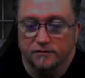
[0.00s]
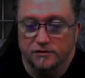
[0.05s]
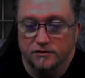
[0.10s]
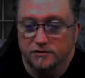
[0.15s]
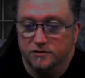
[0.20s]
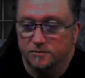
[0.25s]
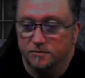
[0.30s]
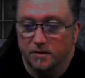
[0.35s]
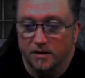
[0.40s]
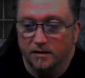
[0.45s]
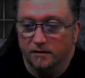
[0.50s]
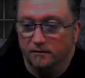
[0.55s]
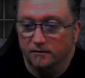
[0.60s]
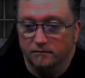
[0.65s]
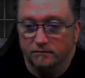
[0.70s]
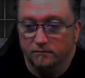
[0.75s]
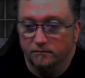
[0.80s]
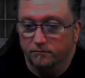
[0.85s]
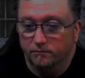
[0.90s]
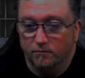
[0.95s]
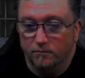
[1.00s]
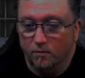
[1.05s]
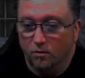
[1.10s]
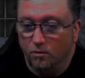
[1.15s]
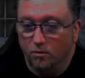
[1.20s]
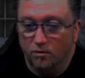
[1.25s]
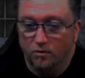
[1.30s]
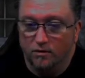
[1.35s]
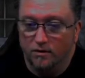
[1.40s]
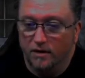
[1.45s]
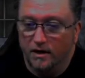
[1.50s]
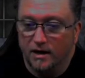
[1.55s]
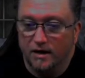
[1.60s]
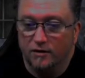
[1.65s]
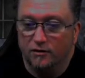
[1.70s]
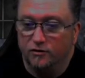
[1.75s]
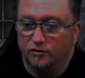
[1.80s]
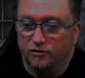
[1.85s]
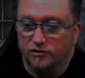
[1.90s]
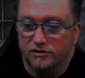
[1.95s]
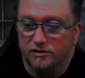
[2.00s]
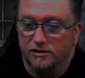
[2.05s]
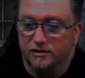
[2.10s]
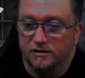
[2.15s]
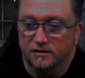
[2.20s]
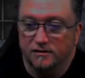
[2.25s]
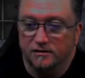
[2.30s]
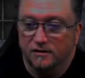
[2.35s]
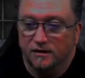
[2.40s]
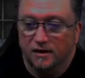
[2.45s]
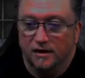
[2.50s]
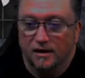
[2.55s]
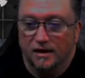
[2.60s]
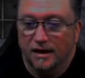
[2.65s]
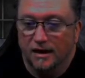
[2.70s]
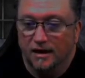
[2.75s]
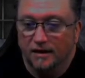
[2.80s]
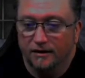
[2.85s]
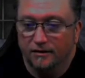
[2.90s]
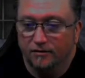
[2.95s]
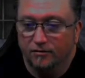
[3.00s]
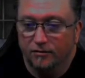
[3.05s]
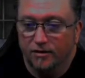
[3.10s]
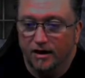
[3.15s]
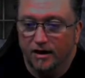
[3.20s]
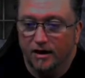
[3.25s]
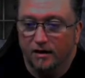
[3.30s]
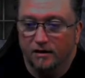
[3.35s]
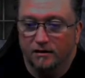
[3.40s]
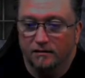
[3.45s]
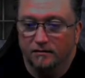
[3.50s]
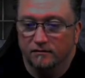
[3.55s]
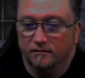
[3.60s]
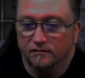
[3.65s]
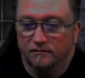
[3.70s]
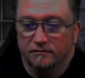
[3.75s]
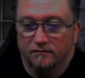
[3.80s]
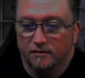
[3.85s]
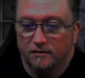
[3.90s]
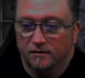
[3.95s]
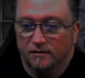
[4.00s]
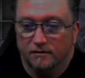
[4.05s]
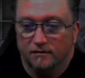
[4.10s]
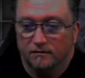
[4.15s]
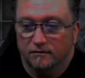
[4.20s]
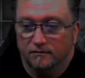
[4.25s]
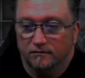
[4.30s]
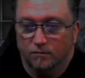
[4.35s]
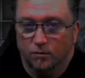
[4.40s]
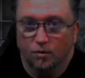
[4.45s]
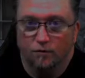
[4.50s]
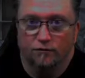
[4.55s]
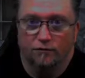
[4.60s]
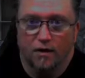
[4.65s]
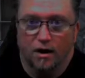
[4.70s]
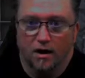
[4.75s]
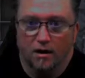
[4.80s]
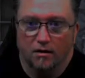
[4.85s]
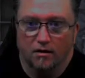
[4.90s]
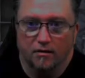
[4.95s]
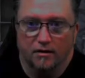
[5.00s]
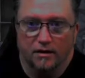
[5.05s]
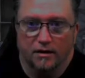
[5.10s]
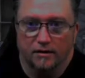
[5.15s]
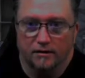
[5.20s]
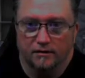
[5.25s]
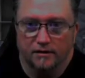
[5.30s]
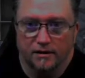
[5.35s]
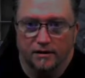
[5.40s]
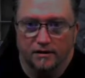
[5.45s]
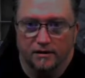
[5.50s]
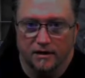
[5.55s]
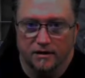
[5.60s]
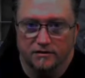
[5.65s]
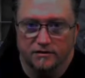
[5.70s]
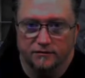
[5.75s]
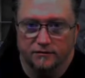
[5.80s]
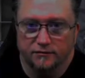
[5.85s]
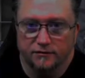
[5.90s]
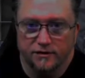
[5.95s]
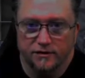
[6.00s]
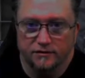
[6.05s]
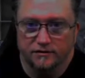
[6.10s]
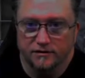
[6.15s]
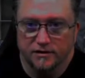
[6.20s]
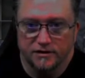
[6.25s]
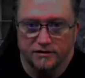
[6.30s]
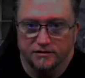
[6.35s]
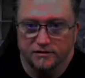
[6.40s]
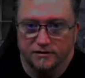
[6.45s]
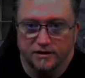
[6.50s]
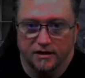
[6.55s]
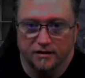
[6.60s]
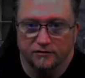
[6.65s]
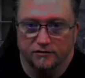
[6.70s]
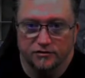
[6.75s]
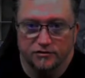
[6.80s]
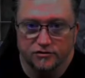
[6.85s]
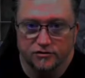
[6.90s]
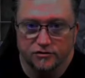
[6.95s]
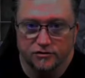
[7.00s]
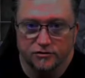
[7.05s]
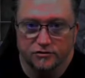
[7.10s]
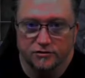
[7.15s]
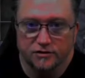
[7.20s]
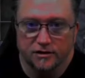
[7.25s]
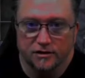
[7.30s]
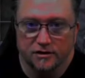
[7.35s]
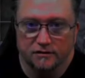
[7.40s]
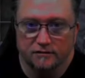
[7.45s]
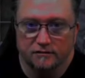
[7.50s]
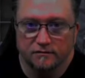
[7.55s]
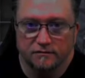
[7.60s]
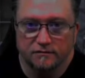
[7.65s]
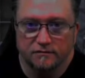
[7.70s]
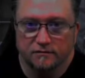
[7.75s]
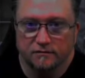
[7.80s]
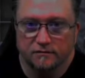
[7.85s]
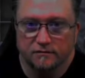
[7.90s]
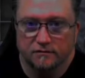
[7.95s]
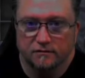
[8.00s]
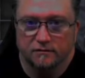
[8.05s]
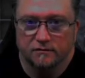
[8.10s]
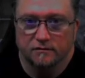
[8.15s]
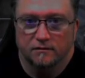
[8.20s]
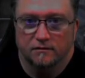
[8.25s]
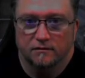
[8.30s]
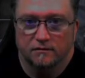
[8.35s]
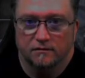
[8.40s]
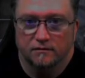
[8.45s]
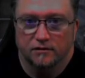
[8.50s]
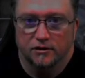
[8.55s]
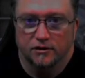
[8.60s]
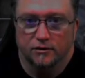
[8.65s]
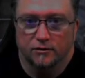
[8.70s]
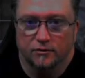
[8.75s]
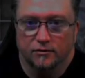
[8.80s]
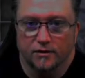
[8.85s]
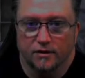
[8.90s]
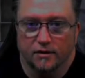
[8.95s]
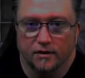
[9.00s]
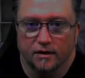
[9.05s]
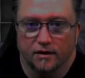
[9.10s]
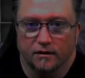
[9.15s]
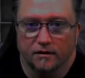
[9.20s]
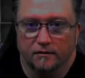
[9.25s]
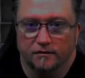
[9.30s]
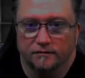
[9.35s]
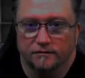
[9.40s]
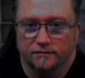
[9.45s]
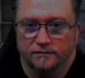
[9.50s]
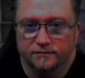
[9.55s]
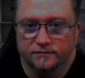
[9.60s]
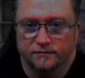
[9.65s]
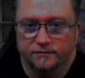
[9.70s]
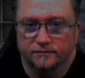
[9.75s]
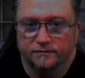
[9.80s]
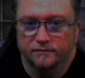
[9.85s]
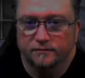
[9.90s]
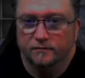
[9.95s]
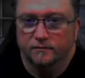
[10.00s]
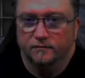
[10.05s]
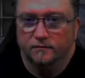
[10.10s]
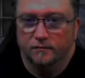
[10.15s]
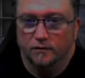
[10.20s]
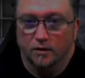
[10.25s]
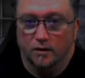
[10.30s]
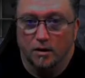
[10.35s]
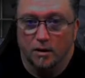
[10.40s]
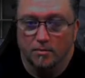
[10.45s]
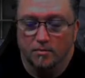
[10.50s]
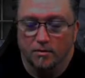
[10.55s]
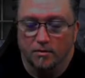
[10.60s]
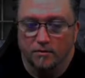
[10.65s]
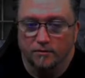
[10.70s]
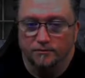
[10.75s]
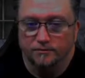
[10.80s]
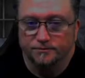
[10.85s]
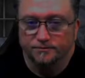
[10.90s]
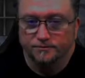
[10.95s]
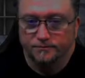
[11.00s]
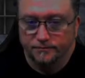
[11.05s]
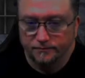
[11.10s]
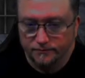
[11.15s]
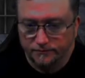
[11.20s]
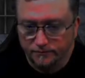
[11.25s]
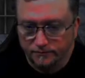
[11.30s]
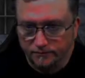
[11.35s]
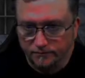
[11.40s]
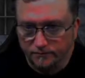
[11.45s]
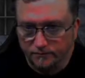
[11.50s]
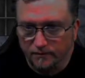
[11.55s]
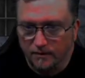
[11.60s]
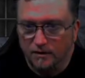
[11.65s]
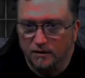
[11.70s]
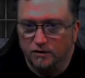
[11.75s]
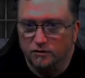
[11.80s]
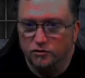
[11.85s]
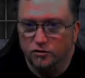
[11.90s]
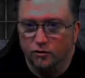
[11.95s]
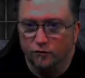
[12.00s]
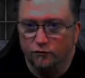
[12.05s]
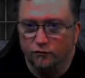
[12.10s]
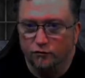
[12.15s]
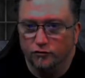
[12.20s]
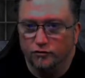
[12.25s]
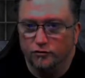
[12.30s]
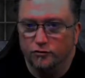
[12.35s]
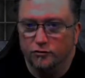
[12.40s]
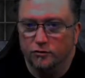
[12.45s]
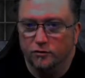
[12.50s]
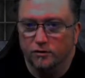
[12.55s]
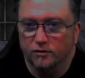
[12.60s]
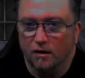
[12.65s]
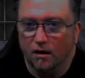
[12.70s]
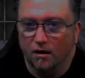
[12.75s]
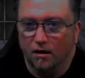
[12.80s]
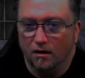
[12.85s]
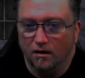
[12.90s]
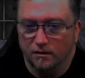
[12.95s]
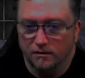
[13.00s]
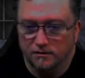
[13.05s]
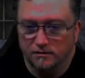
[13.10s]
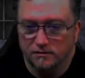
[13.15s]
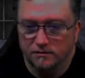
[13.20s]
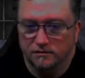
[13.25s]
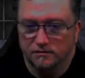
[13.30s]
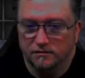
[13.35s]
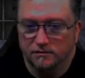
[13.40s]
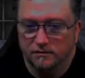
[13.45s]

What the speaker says: to spend more energy in creating more fire, instead of just using, the lumber. So for 2 wood logs,